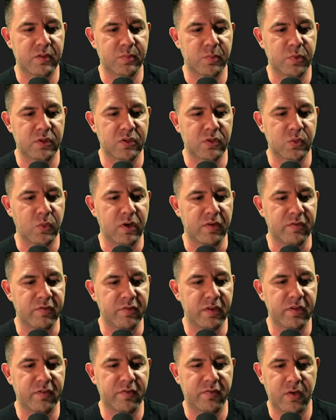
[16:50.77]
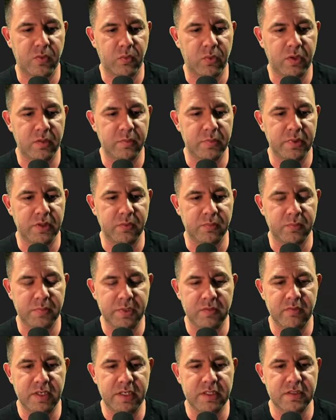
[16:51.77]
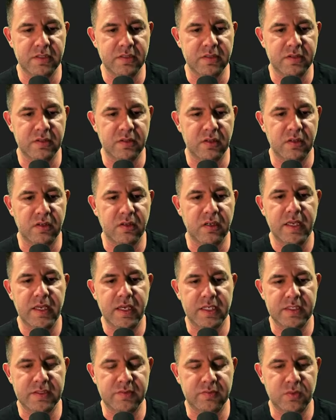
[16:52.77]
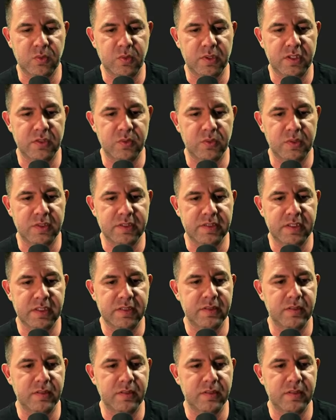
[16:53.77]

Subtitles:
per square foot for a well-built mid-range install as of 2026,